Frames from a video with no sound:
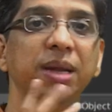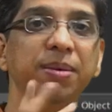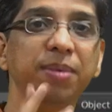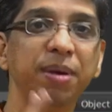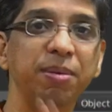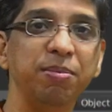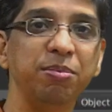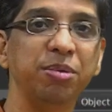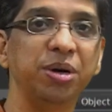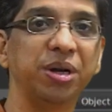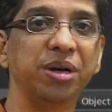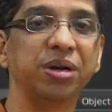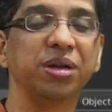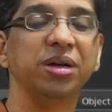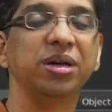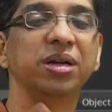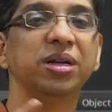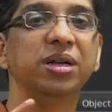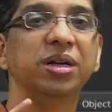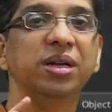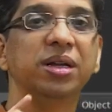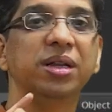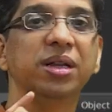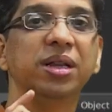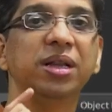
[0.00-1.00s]
Remember,
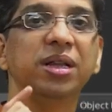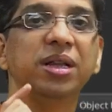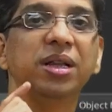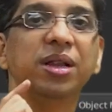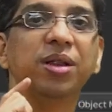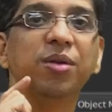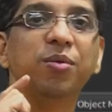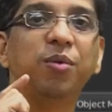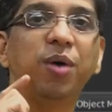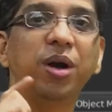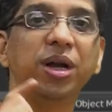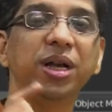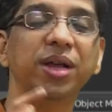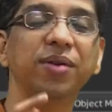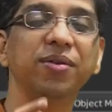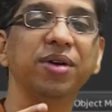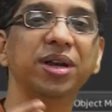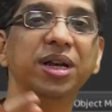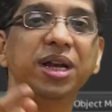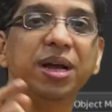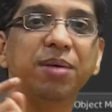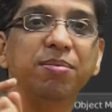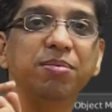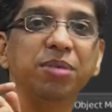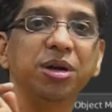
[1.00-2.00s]

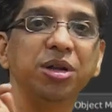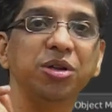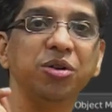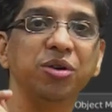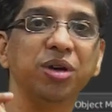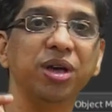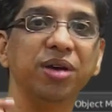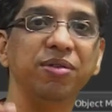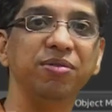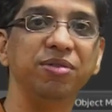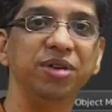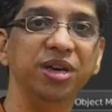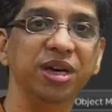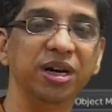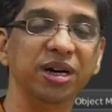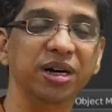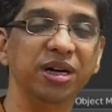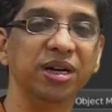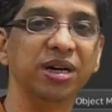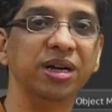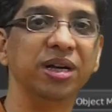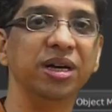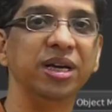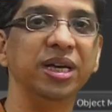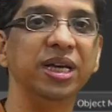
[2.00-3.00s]
whatever number you give
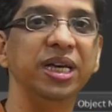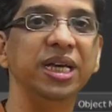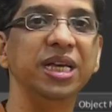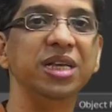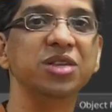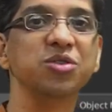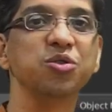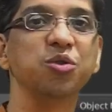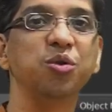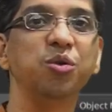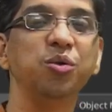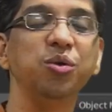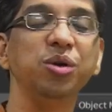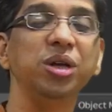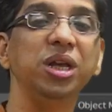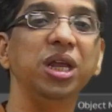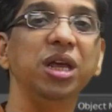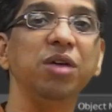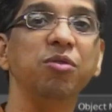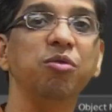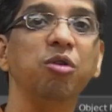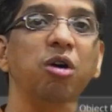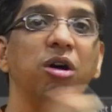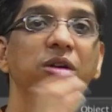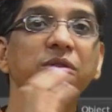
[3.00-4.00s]
here is
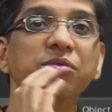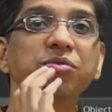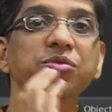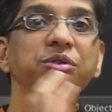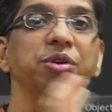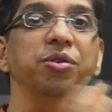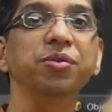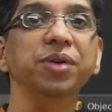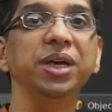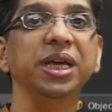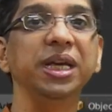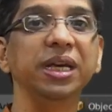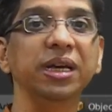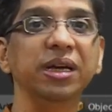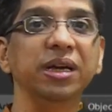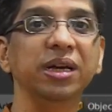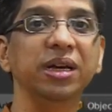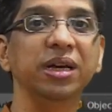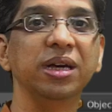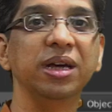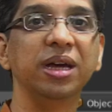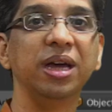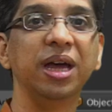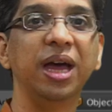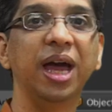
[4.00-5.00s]
only for viewing,
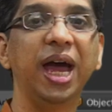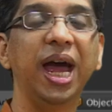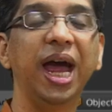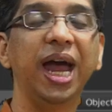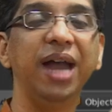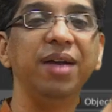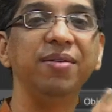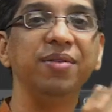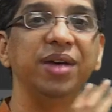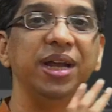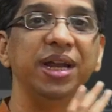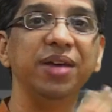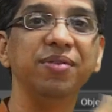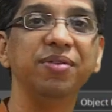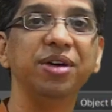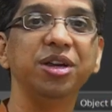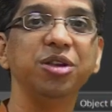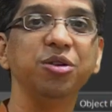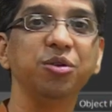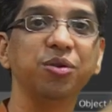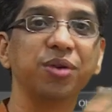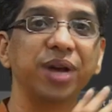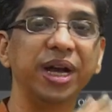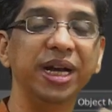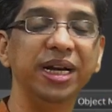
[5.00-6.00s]
and
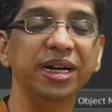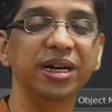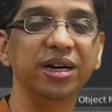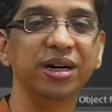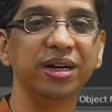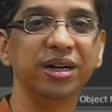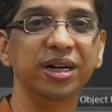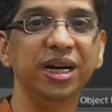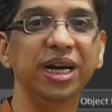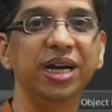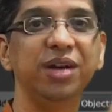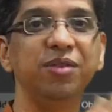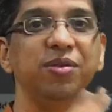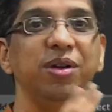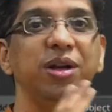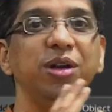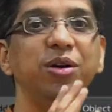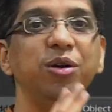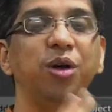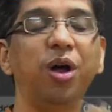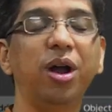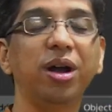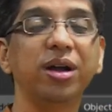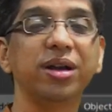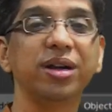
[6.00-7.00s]
whenever you render, it
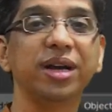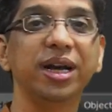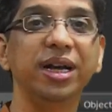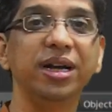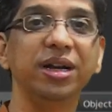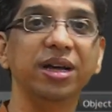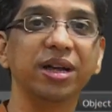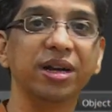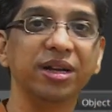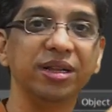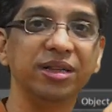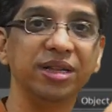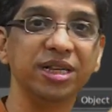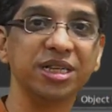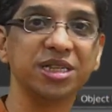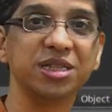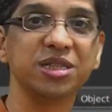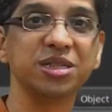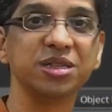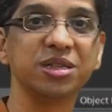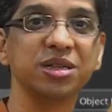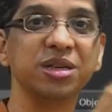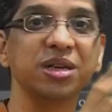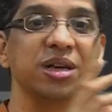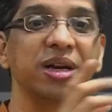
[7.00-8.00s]
will not render
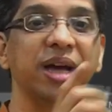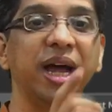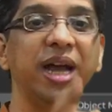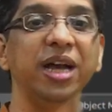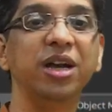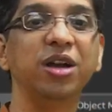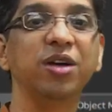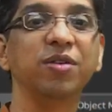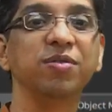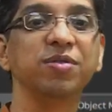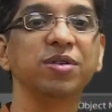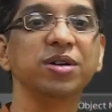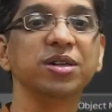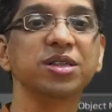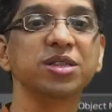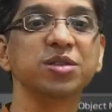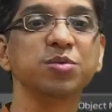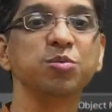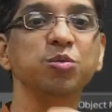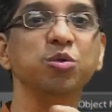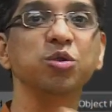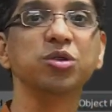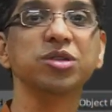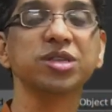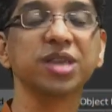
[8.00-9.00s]
this kind of a
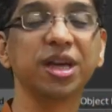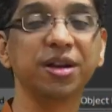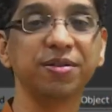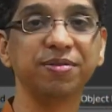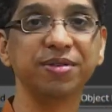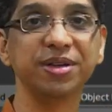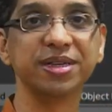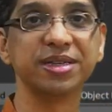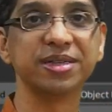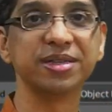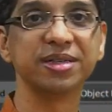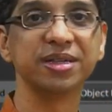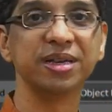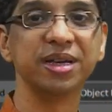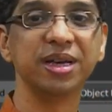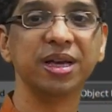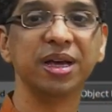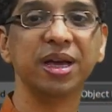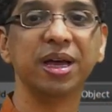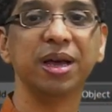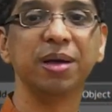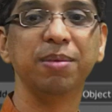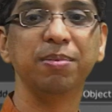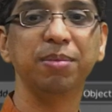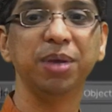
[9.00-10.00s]
smooth surface,
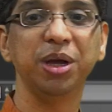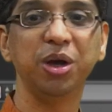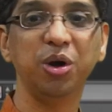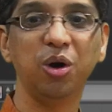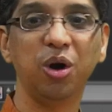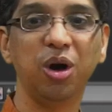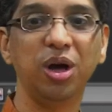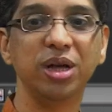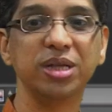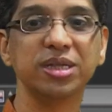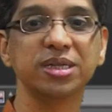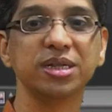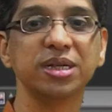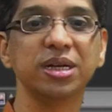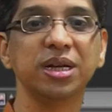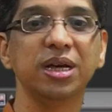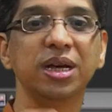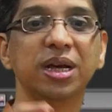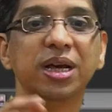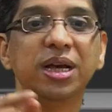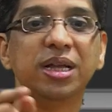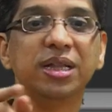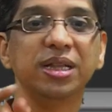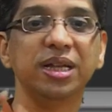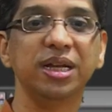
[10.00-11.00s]
because
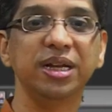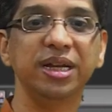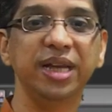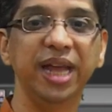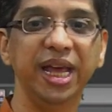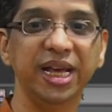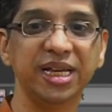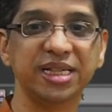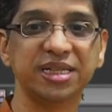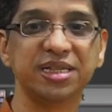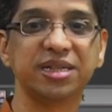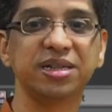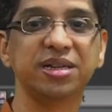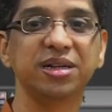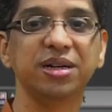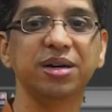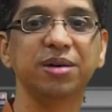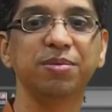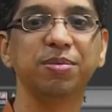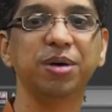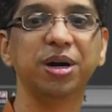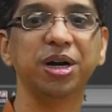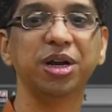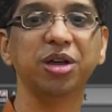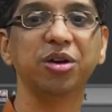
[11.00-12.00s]
the next
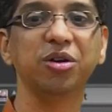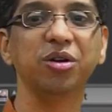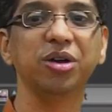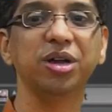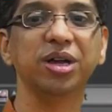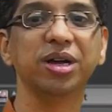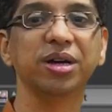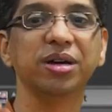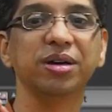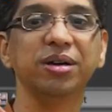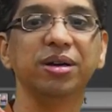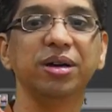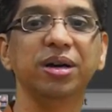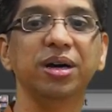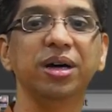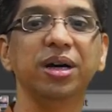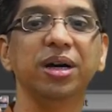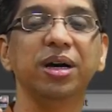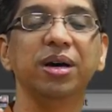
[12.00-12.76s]
particular